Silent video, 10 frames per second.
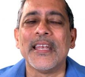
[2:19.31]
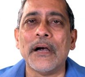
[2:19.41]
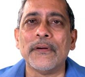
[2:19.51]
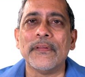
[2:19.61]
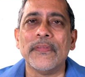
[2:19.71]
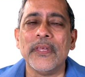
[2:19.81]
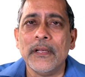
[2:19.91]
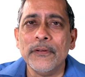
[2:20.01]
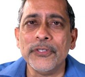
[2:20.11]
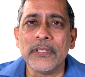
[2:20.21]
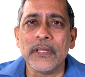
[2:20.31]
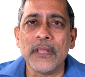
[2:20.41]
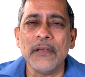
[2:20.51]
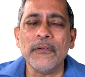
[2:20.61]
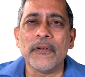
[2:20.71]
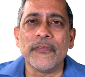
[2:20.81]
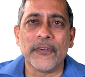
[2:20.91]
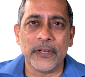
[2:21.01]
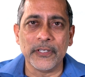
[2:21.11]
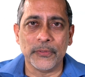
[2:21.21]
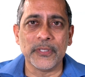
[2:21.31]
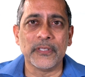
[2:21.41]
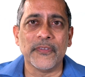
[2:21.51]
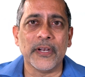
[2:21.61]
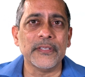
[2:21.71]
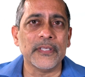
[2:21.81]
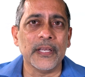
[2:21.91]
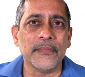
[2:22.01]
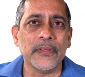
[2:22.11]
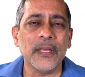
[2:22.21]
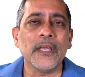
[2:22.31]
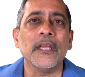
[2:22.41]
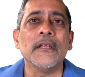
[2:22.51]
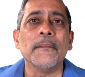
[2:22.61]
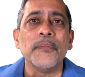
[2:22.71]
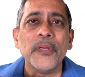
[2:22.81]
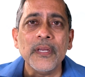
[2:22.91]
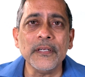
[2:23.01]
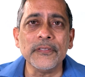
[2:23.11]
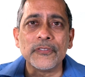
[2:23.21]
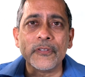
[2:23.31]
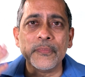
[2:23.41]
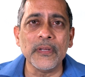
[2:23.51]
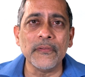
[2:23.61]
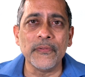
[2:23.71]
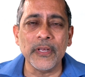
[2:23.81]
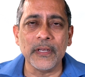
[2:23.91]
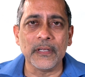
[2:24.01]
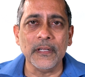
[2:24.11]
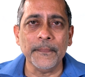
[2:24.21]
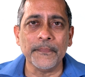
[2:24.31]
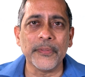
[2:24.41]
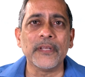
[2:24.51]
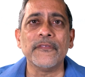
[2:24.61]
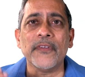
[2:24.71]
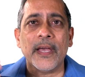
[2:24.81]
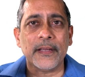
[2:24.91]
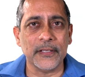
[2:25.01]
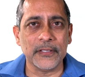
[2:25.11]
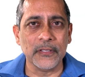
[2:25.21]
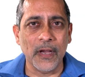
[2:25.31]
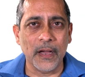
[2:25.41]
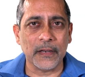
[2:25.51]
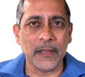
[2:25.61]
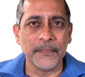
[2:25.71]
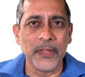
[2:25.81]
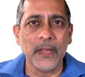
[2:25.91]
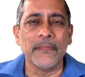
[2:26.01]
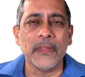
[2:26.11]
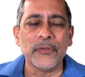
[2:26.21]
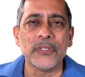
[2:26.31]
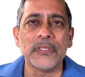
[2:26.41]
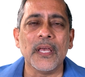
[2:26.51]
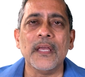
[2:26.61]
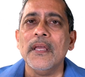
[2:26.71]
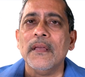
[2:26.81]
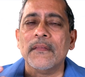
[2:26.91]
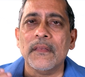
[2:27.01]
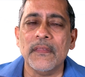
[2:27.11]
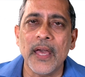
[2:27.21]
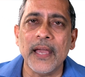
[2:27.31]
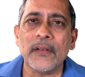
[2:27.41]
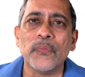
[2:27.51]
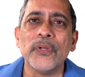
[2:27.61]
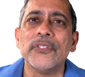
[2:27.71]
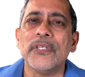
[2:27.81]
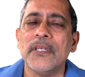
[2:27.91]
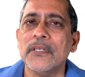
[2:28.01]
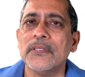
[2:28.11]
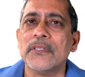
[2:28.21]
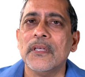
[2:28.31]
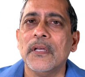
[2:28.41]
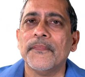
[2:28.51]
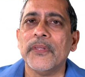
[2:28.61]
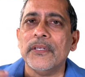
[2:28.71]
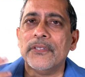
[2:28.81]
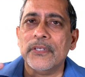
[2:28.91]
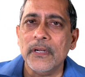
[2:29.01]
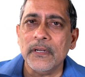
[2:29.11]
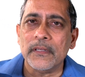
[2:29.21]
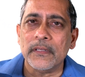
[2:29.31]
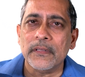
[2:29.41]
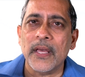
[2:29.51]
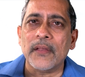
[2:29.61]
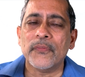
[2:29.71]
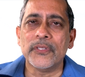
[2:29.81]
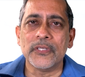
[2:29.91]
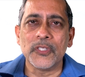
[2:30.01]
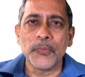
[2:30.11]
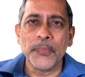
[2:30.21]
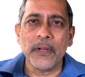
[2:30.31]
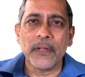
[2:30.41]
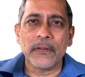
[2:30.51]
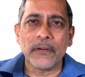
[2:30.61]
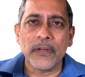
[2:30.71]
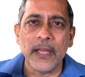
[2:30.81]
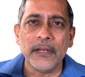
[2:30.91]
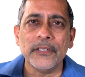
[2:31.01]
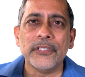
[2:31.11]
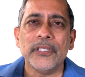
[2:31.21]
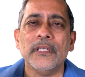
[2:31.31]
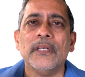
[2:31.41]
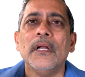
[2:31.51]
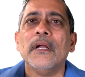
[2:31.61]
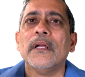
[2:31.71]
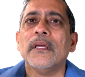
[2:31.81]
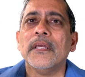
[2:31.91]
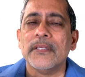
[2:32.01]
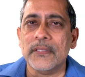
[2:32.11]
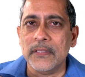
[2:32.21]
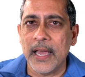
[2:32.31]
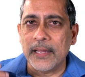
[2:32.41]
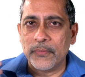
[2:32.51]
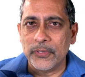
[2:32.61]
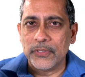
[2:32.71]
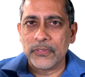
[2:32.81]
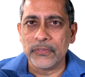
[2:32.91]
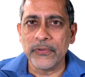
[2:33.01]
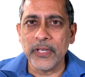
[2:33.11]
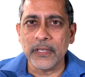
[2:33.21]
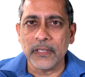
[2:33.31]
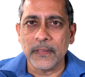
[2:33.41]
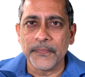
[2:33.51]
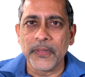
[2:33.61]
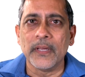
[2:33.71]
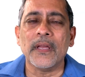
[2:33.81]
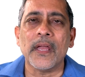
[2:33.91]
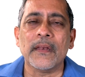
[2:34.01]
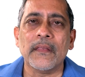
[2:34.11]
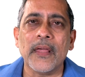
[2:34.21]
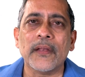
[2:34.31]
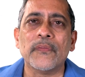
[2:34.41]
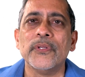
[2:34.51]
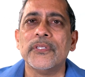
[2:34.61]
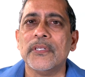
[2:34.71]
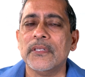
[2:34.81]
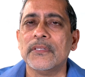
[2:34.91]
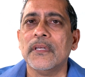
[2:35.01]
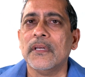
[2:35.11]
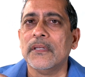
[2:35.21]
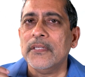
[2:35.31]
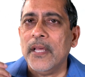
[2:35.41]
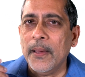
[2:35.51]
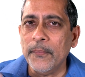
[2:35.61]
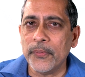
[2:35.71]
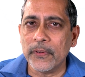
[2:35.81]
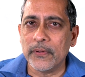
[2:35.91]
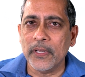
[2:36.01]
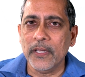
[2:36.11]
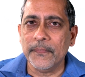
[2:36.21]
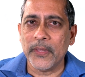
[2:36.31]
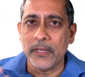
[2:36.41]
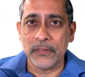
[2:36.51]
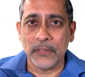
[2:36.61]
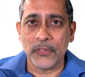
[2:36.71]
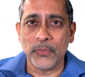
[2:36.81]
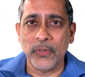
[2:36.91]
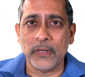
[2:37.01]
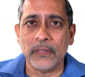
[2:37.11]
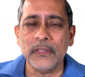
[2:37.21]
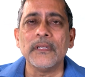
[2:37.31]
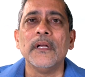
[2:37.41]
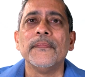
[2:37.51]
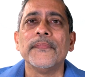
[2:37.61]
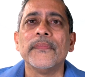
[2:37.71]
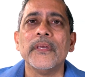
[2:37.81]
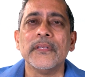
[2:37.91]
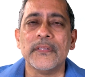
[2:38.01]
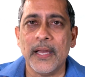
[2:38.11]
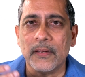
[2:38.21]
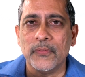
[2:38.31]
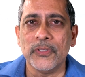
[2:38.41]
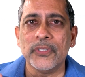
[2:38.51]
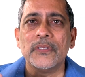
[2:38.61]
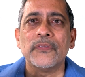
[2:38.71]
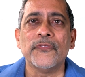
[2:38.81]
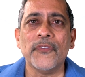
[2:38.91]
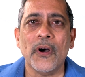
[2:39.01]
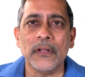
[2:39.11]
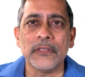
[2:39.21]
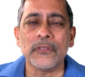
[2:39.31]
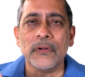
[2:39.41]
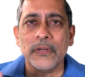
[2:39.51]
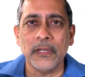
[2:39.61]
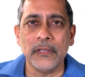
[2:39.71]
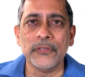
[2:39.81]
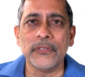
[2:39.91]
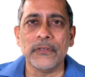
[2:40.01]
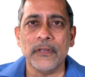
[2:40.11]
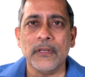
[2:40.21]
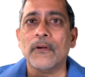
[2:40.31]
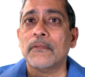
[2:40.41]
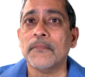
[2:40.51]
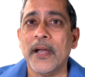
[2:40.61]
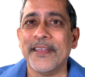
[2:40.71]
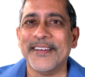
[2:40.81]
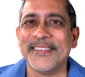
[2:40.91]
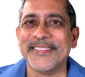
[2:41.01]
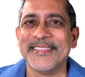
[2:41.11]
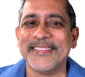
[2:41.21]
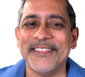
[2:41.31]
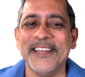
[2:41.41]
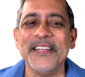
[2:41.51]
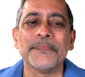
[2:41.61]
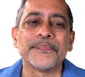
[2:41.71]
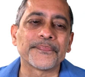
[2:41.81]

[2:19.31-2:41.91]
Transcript: Now, the illusion that they were referring to is the very same thing. It appears to be real, but in fact it's not. They would say that that which is eternal, that which is spirit or energy, is that which is real, and that which is temporary, that is this world, is that which is false or illusory or Maya, right?